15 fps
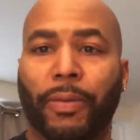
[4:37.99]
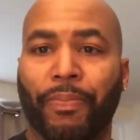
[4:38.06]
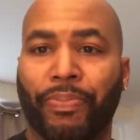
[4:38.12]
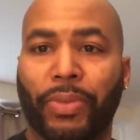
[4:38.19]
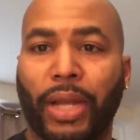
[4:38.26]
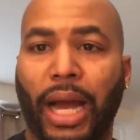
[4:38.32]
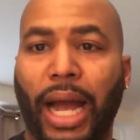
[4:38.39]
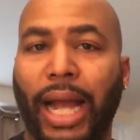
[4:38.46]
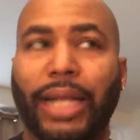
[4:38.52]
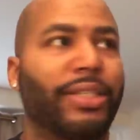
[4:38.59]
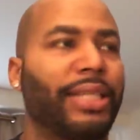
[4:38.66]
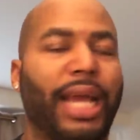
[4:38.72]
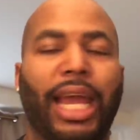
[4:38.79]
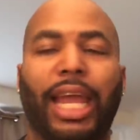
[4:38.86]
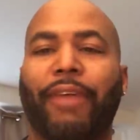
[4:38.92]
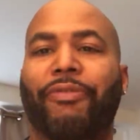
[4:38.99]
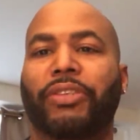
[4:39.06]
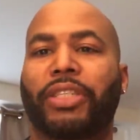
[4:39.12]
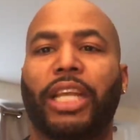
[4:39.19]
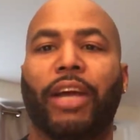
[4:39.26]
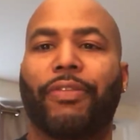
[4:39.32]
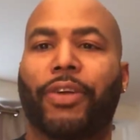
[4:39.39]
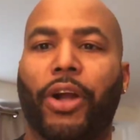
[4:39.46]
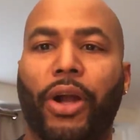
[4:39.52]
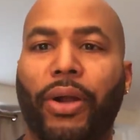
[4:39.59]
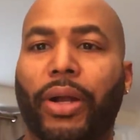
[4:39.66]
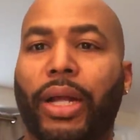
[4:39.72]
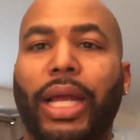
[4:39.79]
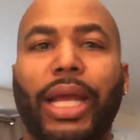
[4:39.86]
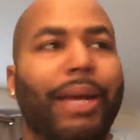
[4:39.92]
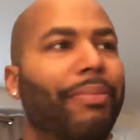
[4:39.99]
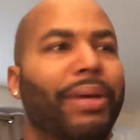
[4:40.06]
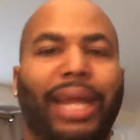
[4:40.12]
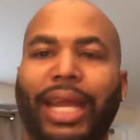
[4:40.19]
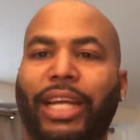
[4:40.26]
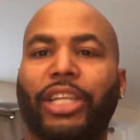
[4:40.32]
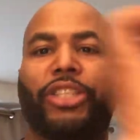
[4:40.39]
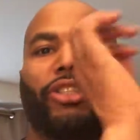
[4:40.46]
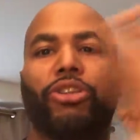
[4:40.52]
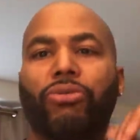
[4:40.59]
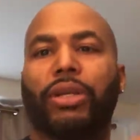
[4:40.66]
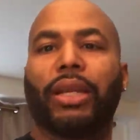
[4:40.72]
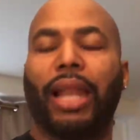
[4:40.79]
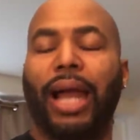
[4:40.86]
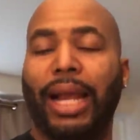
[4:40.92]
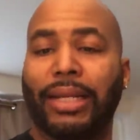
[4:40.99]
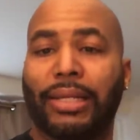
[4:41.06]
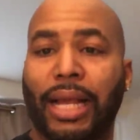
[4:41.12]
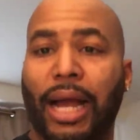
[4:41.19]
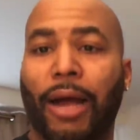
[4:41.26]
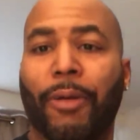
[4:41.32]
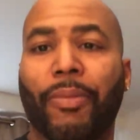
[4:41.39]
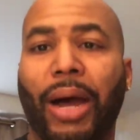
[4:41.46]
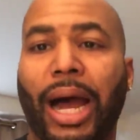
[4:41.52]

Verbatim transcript: All right, same for Steph Curry, but they could shoot the lights out.